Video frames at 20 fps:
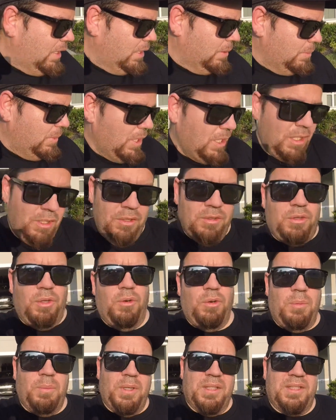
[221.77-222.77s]
he used to
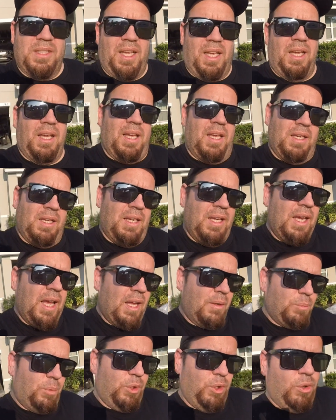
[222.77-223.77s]
own a Mustang, and he
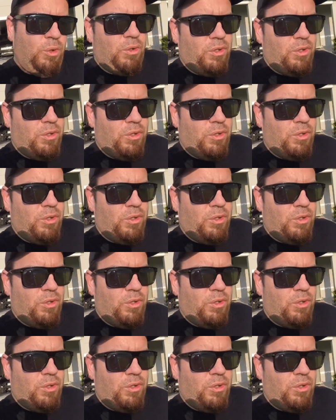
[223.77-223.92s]
had pre-ordered